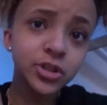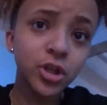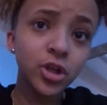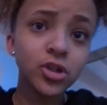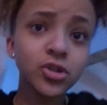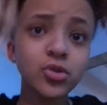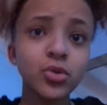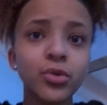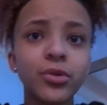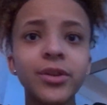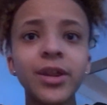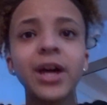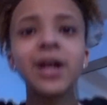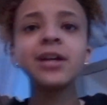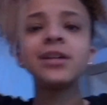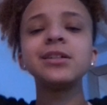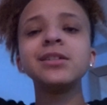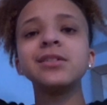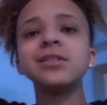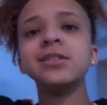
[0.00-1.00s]
y'all, so
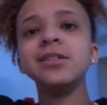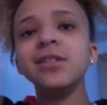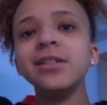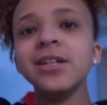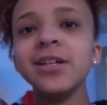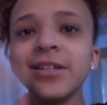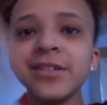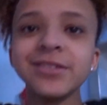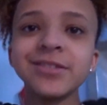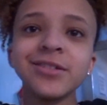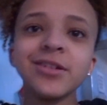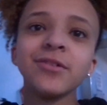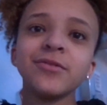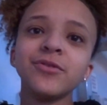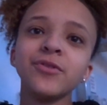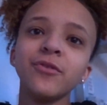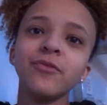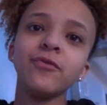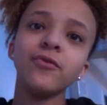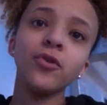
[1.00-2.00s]
that is the end of
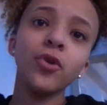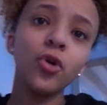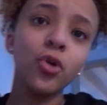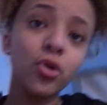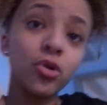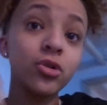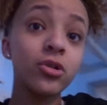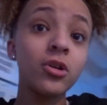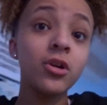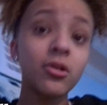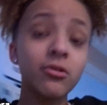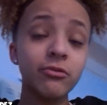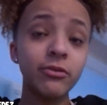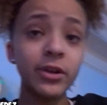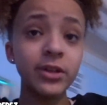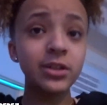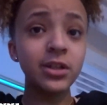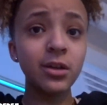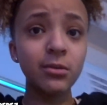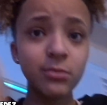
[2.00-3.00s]
the vlog.
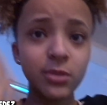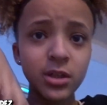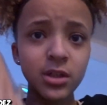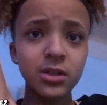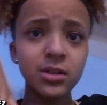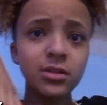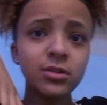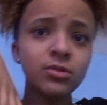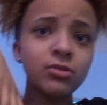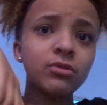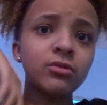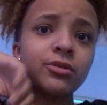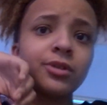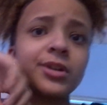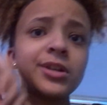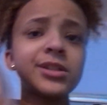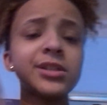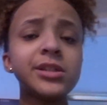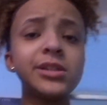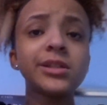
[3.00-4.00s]
Right now, I'm looking a little
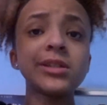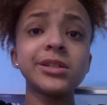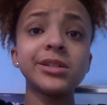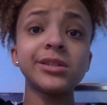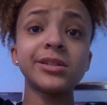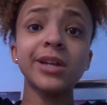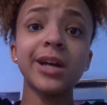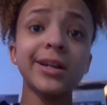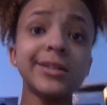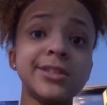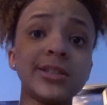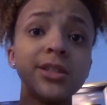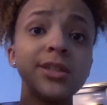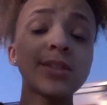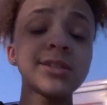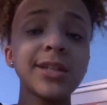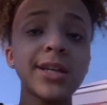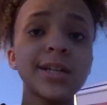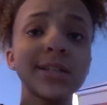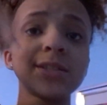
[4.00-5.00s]
crazy because I
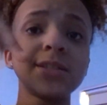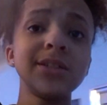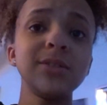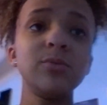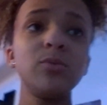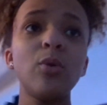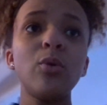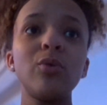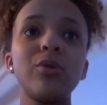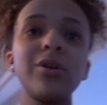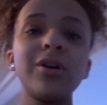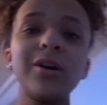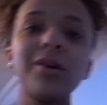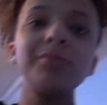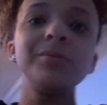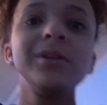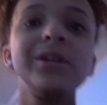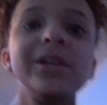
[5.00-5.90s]
just actually woke up